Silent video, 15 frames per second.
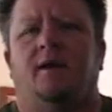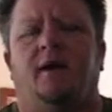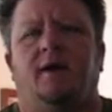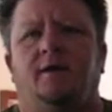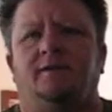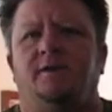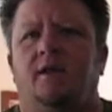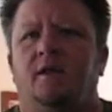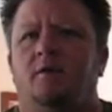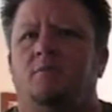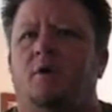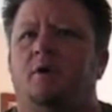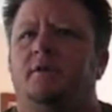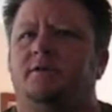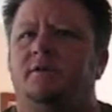I tell
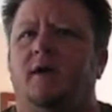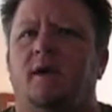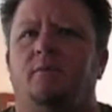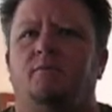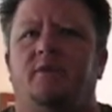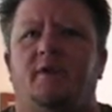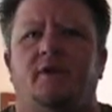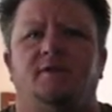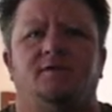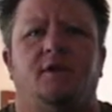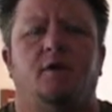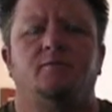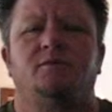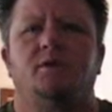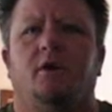them all the time when they
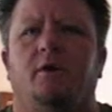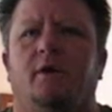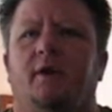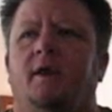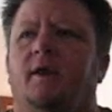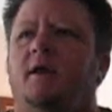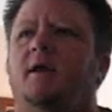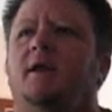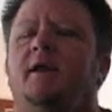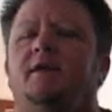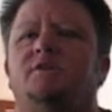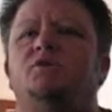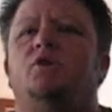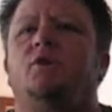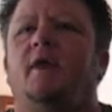say, I'm sorry,
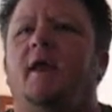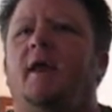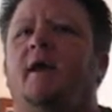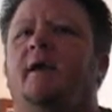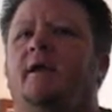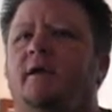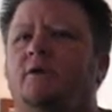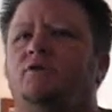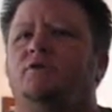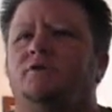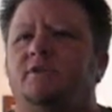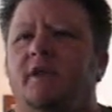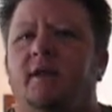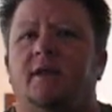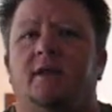it's okay, I
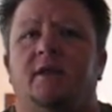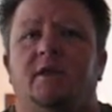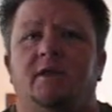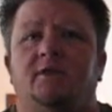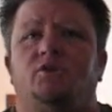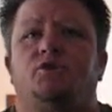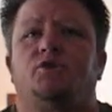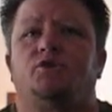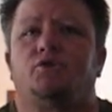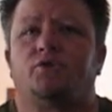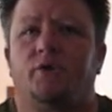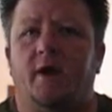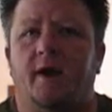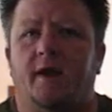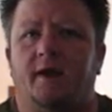understand, at least you're
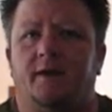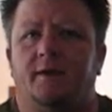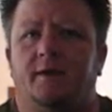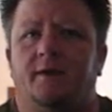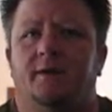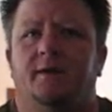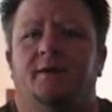trying.